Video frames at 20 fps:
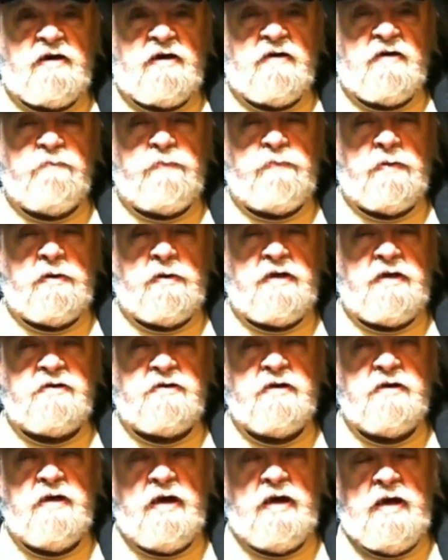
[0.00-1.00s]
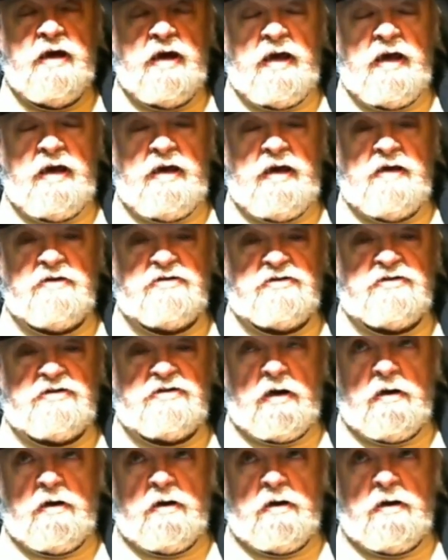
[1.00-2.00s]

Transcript: complete each